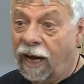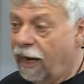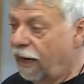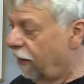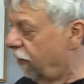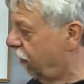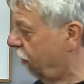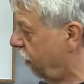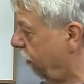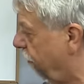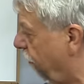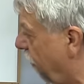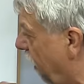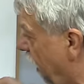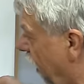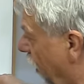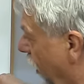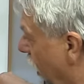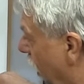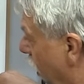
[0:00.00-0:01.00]
us to
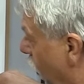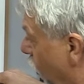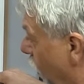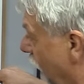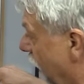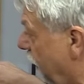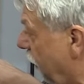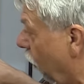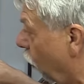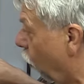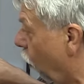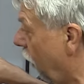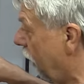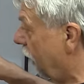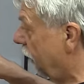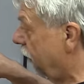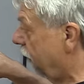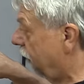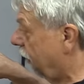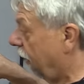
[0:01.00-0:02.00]
figure out what the
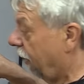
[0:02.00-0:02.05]
width